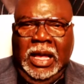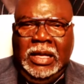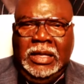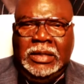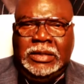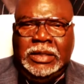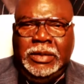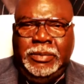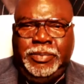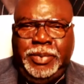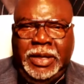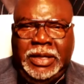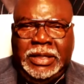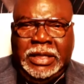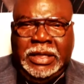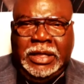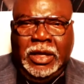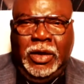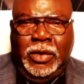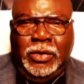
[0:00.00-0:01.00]

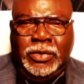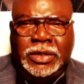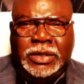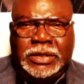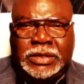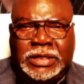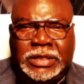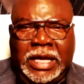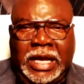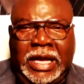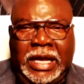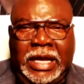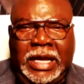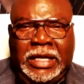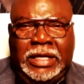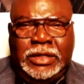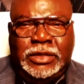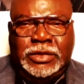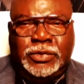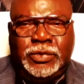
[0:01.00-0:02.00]
depending on the
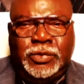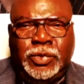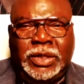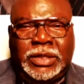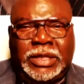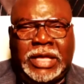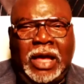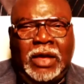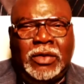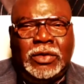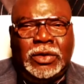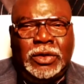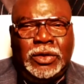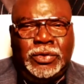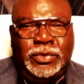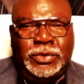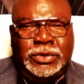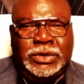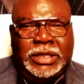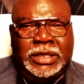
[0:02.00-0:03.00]
stage, without
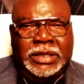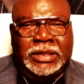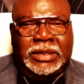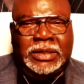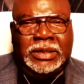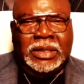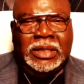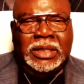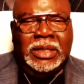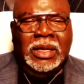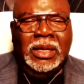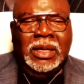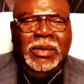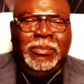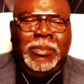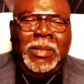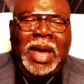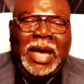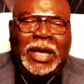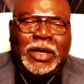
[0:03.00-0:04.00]
losing
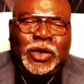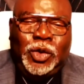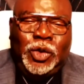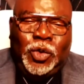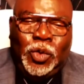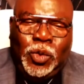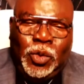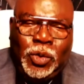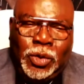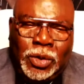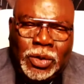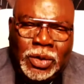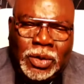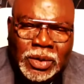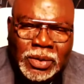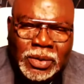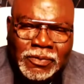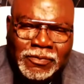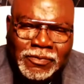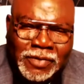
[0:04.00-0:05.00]
my core
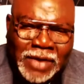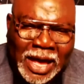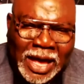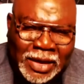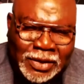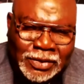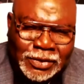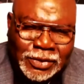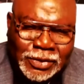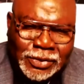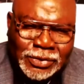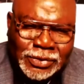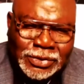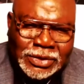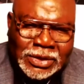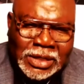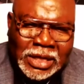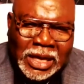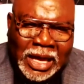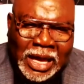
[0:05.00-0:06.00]

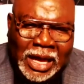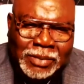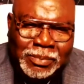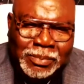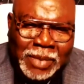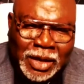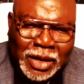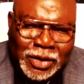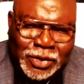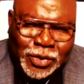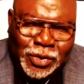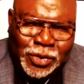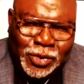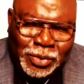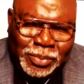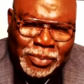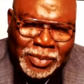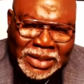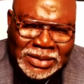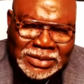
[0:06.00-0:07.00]
values and my core
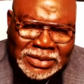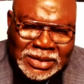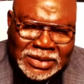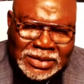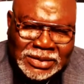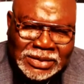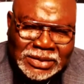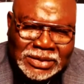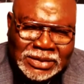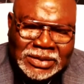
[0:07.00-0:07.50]
message.